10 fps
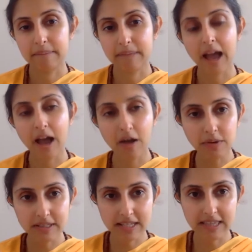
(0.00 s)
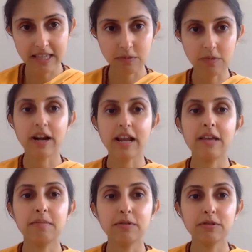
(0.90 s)
How is it that we're
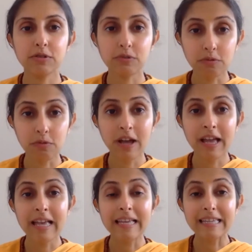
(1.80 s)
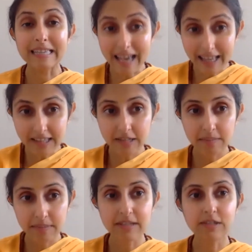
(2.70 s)
able to get
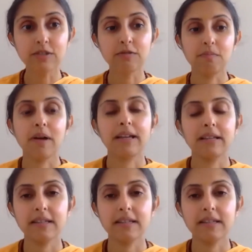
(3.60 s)
peace of mind?